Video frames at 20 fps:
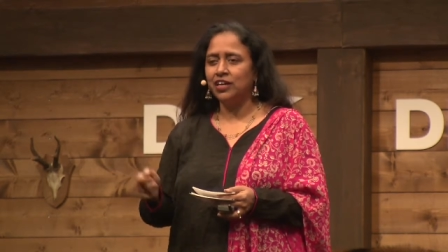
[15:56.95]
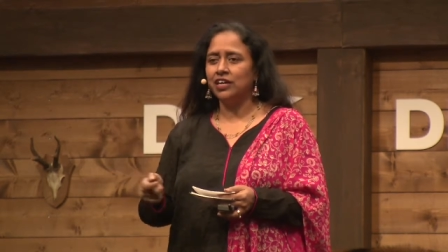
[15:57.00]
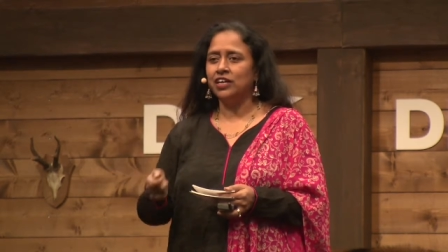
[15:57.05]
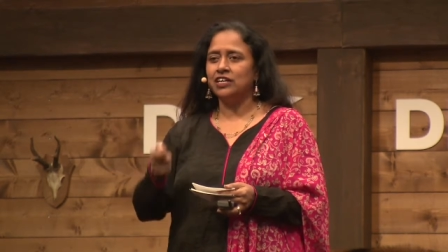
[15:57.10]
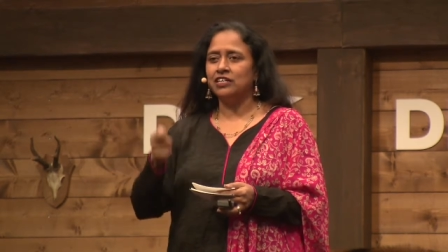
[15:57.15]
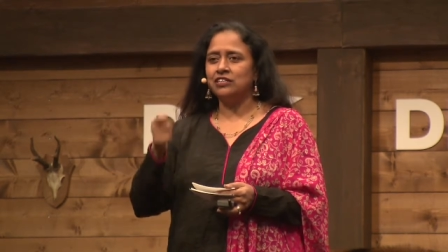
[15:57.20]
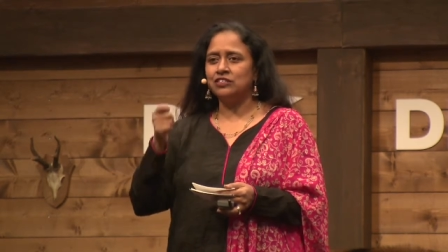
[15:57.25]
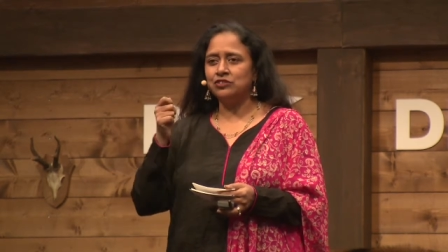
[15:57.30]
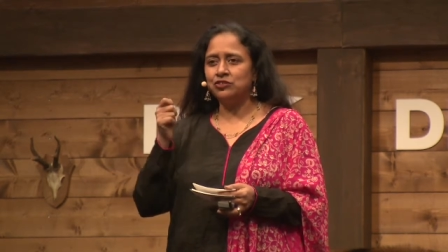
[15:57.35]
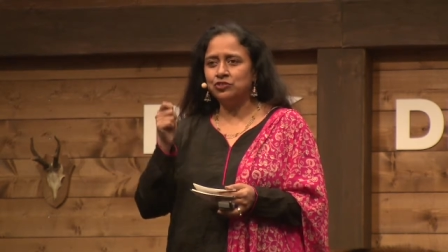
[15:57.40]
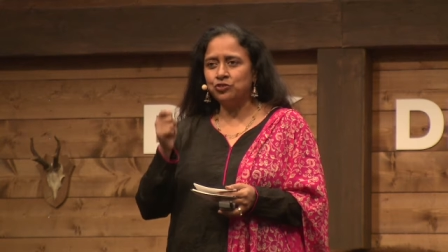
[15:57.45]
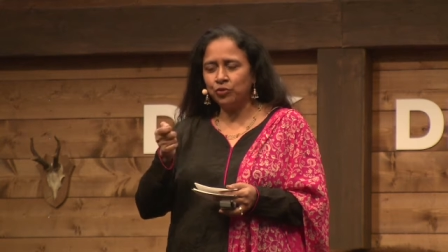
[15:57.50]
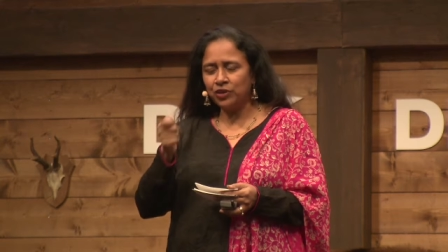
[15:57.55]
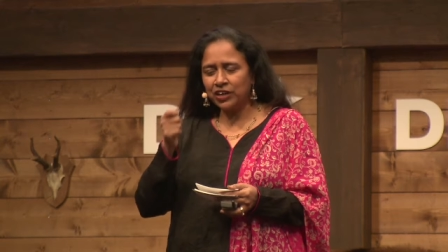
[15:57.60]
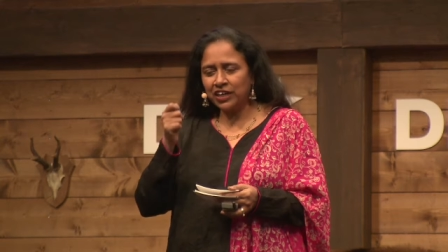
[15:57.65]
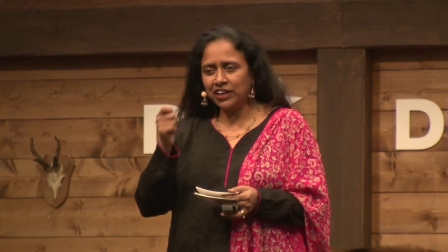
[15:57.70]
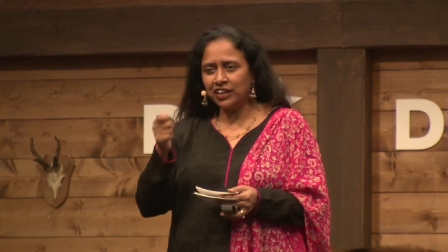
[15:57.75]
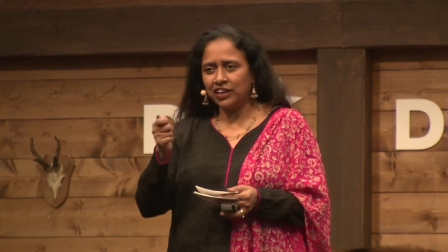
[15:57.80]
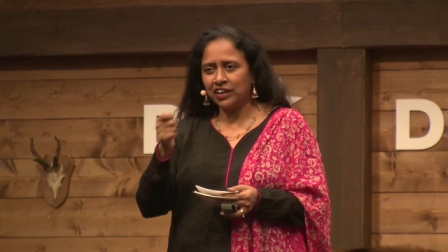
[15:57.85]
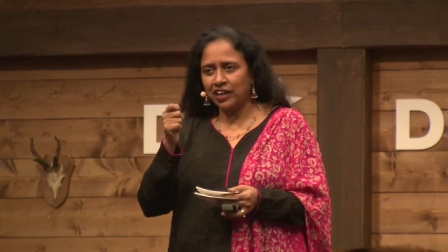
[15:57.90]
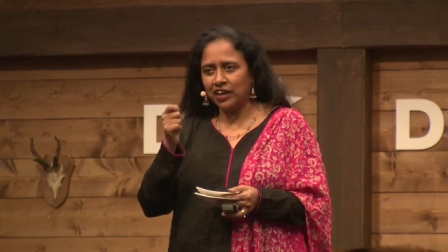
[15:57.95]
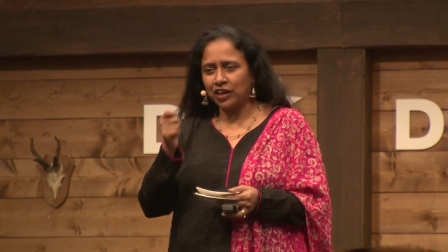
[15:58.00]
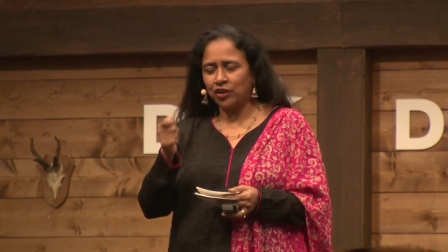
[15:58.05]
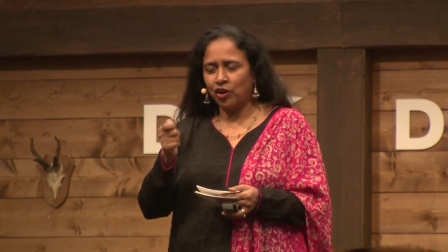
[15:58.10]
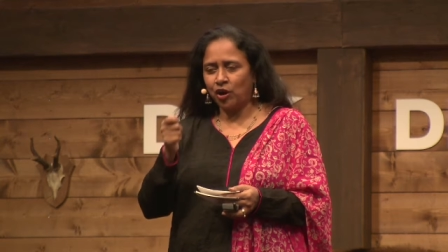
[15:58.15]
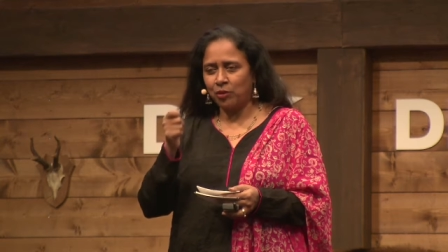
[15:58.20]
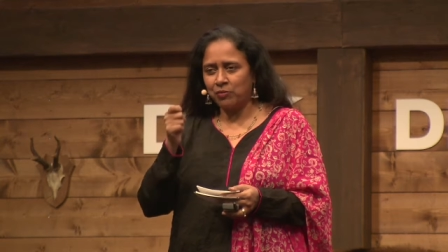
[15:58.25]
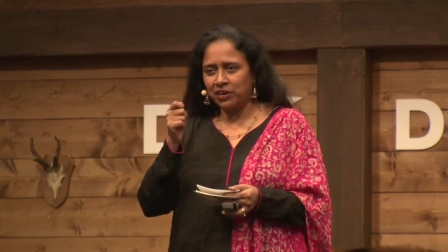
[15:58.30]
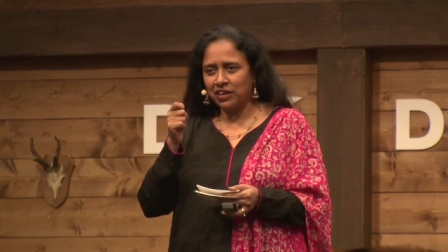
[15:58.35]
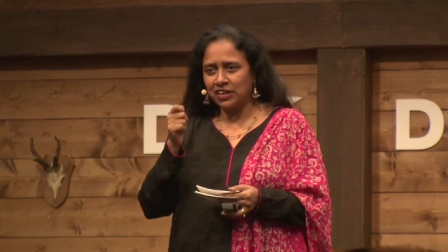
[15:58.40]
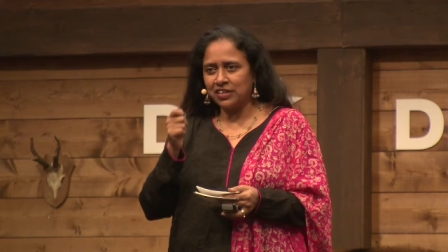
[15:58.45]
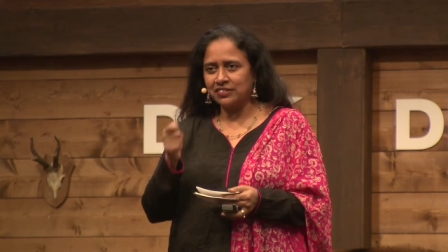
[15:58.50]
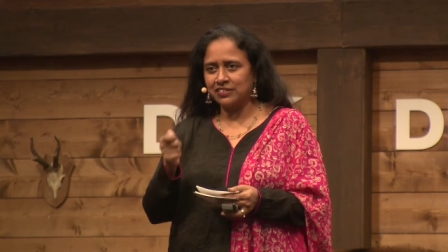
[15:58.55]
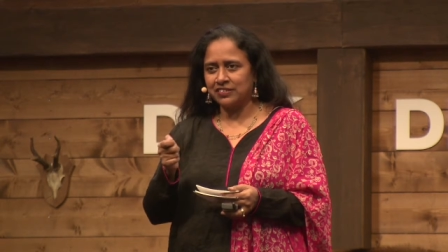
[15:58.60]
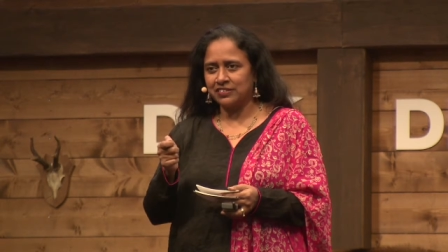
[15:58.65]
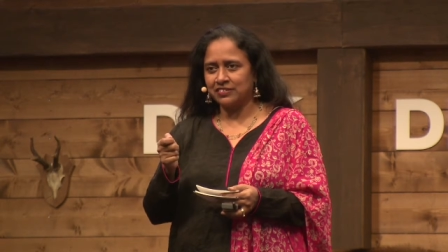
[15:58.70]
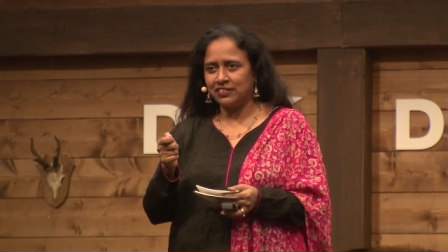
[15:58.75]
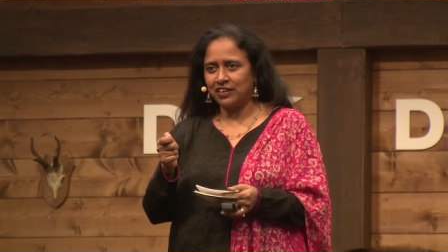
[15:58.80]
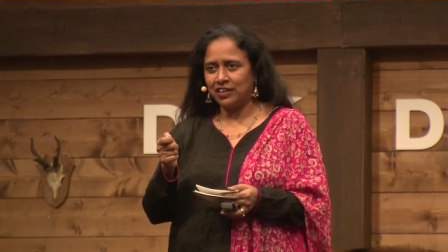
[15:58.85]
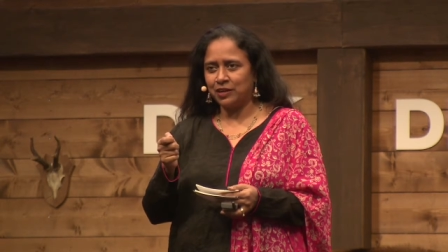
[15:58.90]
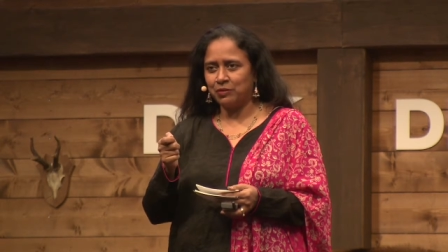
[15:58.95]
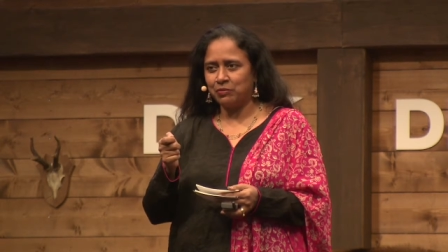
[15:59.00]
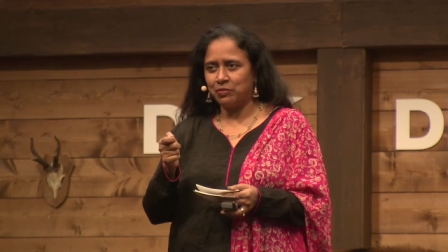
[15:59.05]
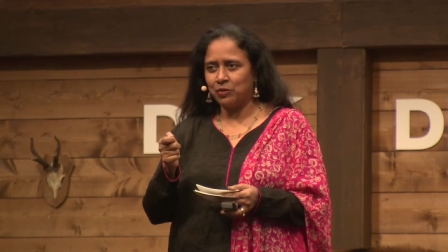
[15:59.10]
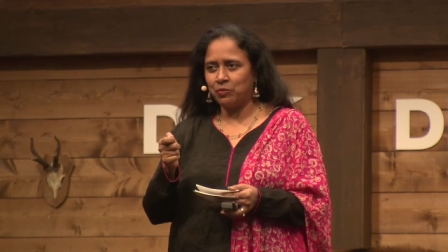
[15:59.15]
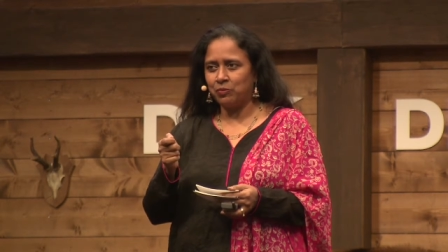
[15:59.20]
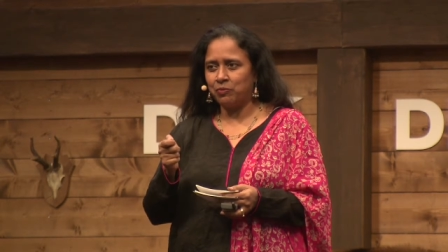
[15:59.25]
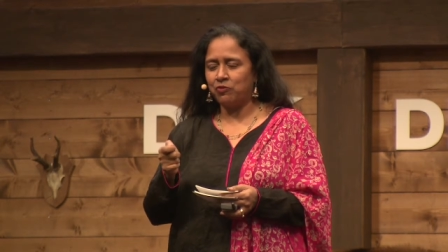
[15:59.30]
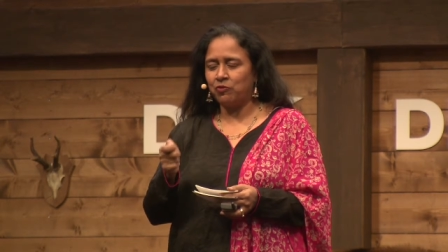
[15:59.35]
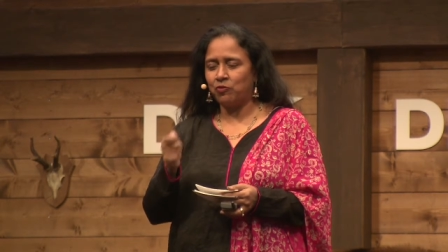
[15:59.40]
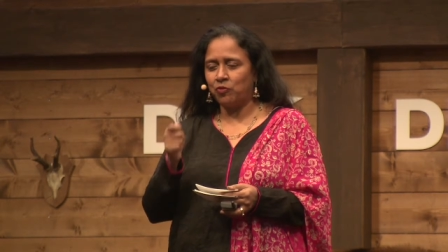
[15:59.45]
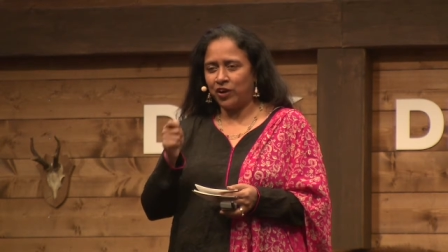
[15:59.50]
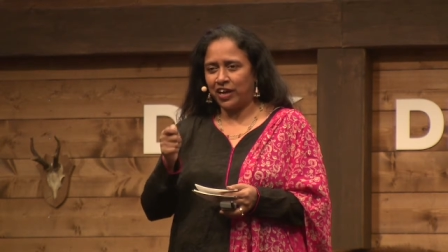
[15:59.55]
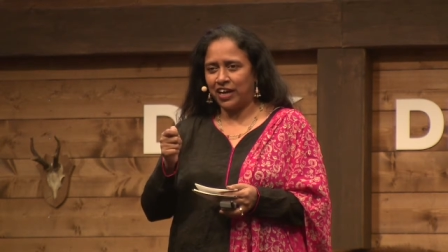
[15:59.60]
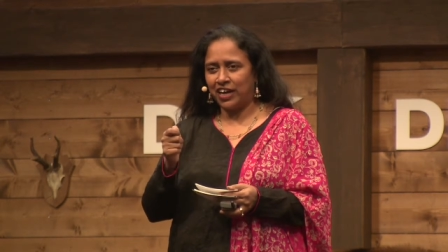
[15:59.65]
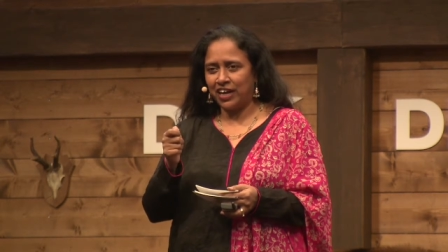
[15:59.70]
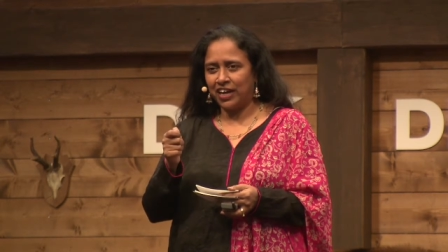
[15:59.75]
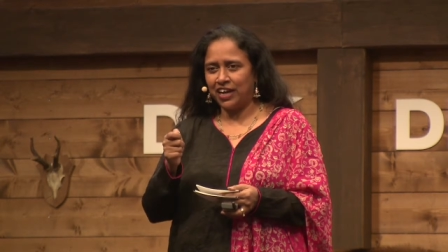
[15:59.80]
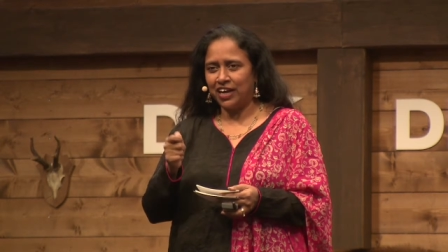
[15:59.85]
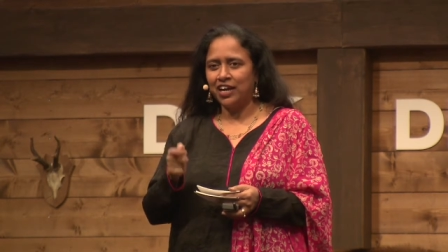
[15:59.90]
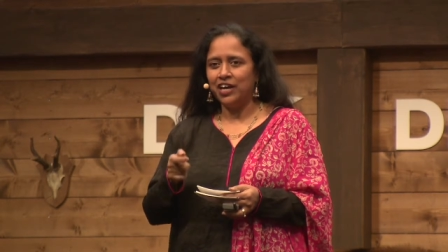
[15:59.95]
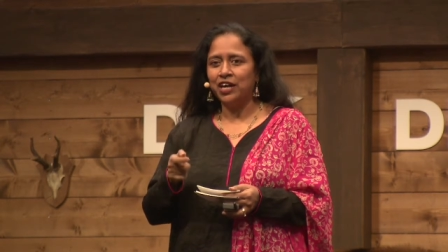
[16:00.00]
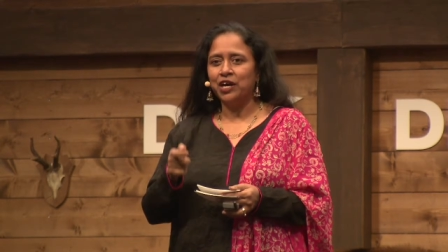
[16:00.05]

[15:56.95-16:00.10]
is doing it in an economically sustainable way,